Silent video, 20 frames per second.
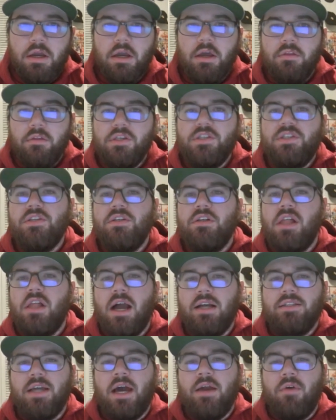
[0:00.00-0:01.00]
This is the
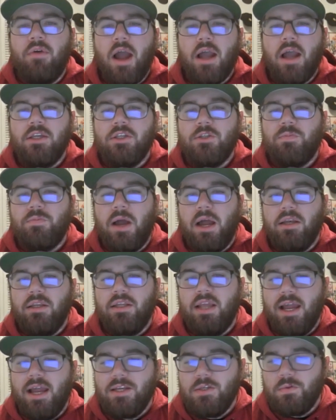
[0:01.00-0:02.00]
Locked On Rockies
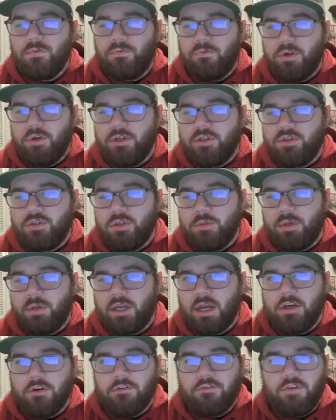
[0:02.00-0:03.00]
podcast, for free and streaming
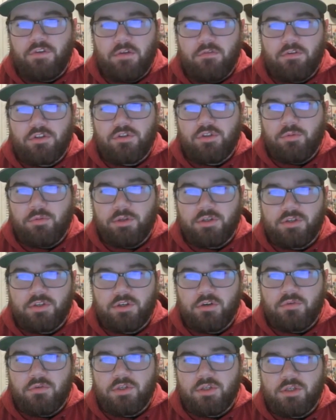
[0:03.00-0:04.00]
on your favorite streaming
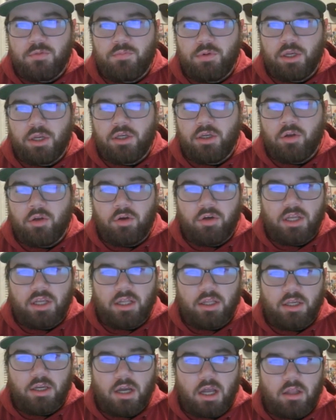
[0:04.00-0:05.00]
services, bringing you your
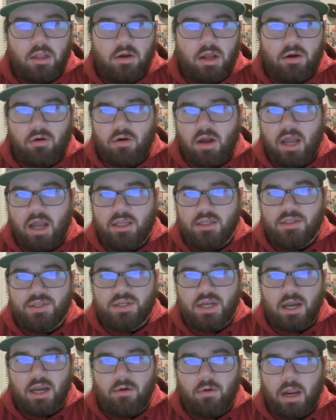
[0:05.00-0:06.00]
daily Colorado Rockies
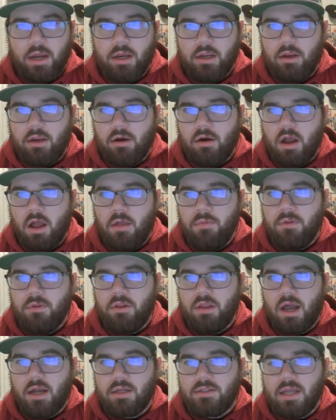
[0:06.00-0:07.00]
talk right here on the
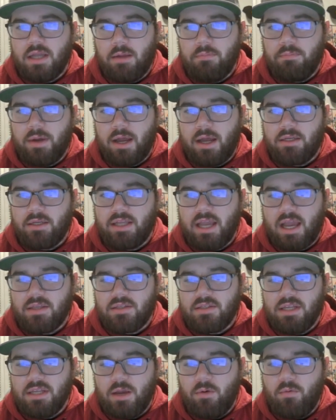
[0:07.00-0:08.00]
Locked On
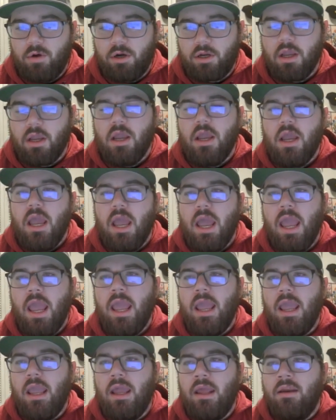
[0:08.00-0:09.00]
Podcast Network
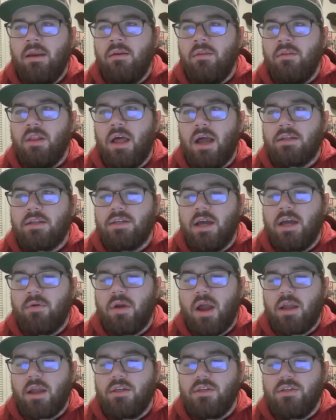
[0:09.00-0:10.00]
and the Locked On
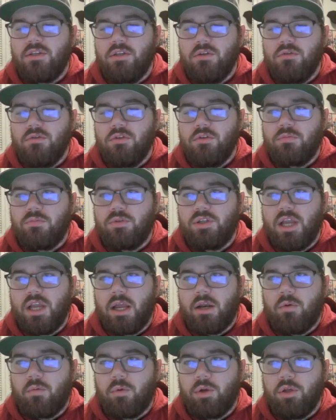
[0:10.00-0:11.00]
Rockies YouTube
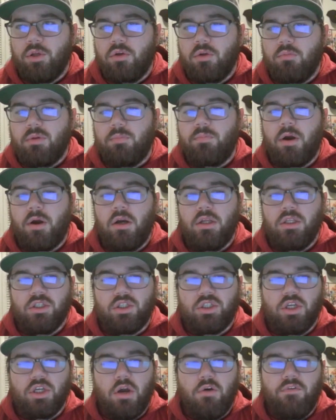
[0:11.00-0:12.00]
channel, where you can be part of the
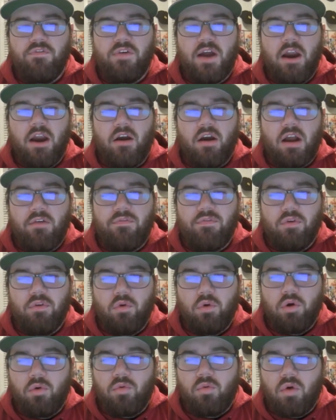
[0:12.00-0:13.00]
show, fire off
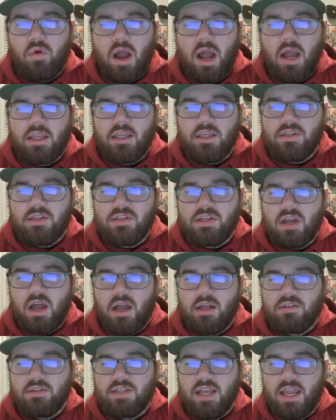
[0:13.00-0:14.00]
your Rockies
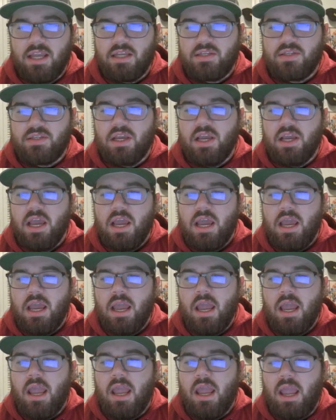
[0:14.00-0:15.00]
hot takes,
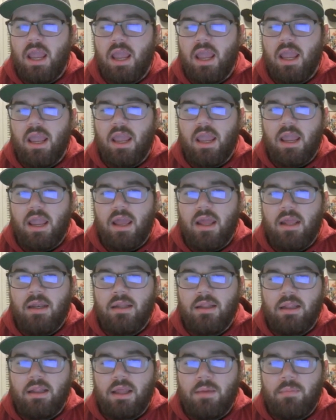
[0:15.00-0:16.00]

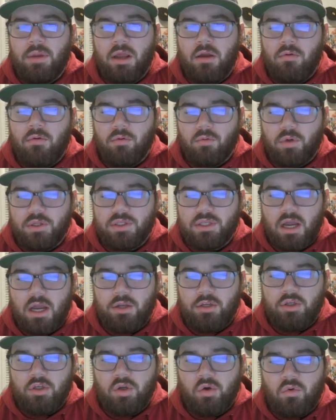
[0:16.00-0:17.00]
and let me know what's
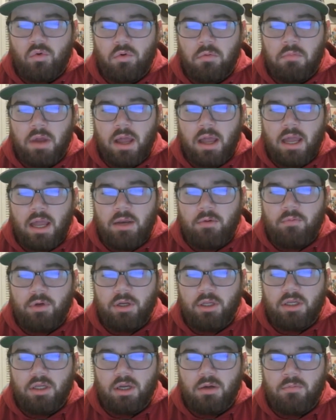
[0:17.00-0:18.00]
on your mind when
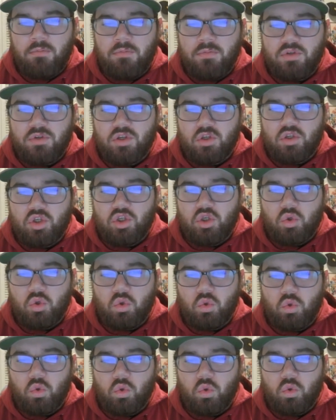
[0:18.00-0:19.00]
it comes
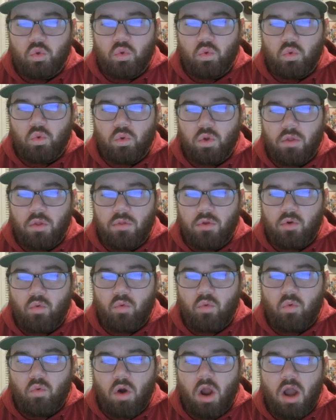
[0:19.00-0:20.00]
to the
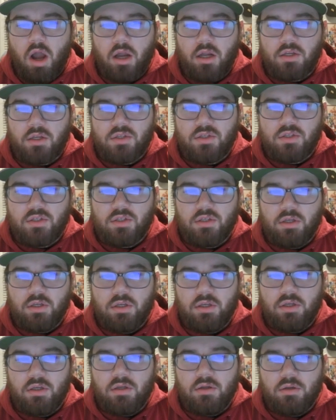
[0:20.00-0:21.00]
Rocks.
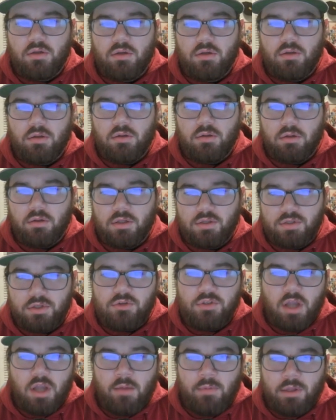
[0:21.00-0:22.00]
Because
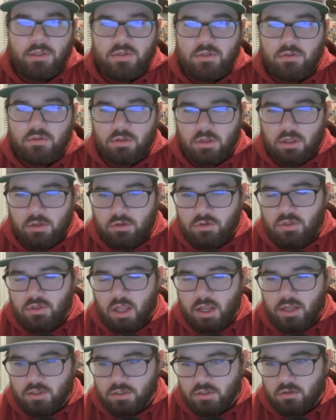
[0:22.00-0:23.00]
those comments, those
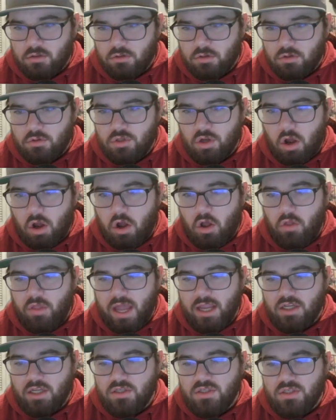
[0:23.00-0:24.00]
likes, those all
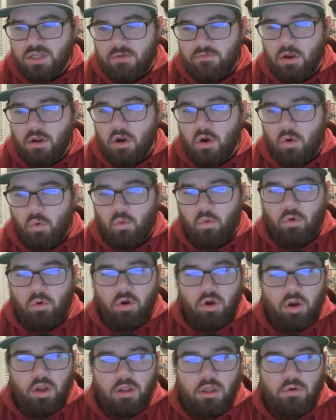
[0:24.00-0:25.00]
that good stuff
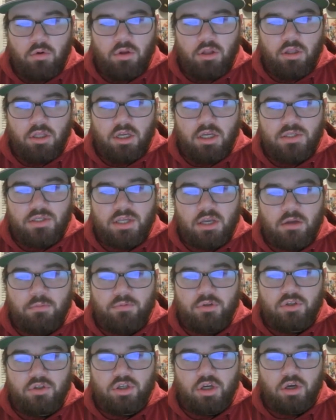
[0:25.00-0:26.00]
really, really does help
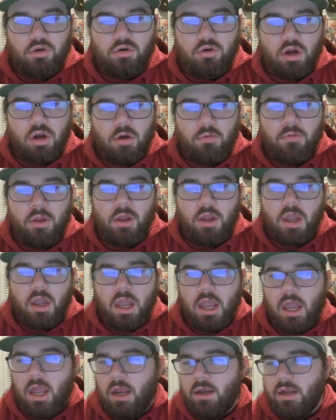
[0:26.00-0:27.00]
the show grow.
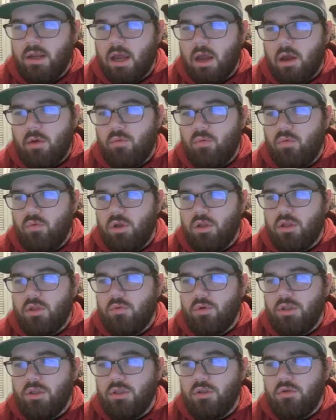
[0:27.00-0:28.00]
And really,
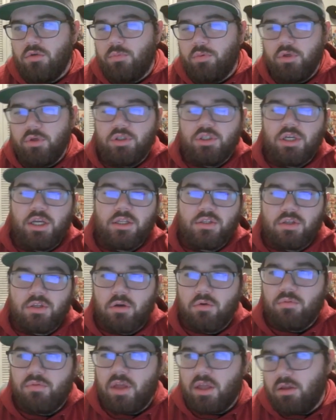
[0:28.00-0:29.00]
really do appreciate it.
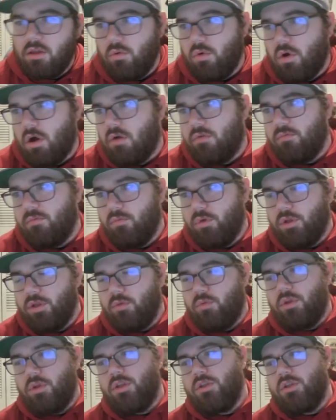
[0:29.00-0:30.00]
So thank you all. Really,
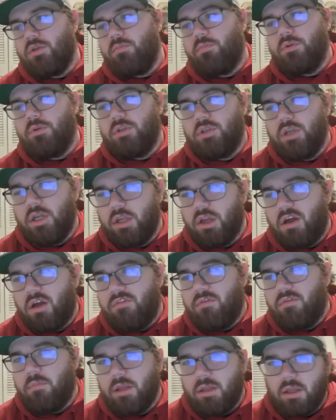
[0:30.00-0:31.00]
really do appreciate y'all
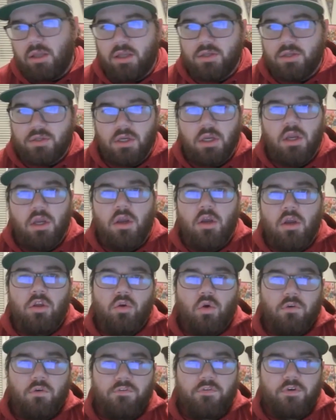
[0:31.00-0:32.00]
for making us
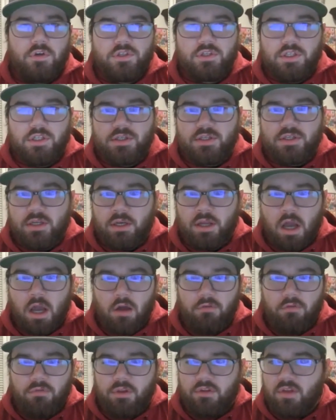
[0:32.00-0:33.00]
your first listen
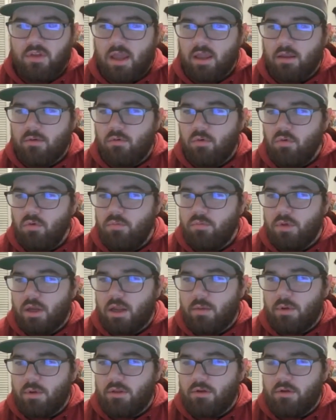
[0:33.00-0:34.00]
of the day. Ooh, I
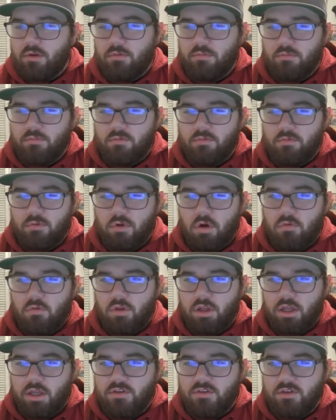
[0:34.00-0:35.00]
got my little
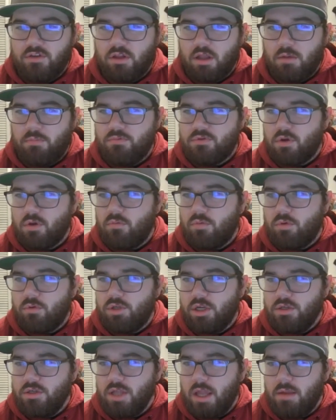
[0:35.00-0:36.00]
overlay still up, so we'll
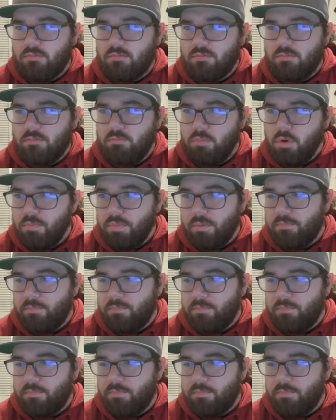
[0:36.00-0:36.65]
change that. Boop.